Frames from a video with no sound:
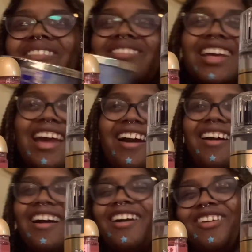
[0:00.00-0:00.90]
But yeah,
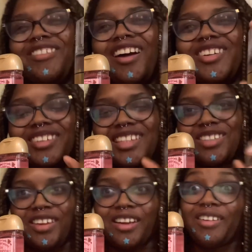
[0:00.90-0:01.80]
I hope y'all enjoyed this
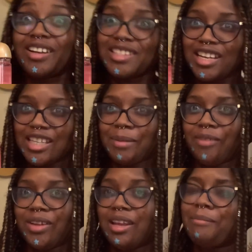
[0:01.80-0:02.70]
video and I'll see you next
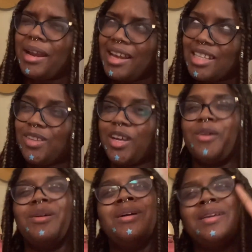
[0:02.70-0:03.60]
time in my next video.
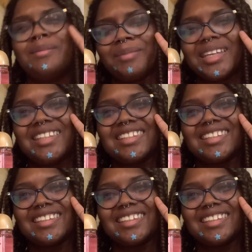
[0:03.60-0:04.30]
Peace.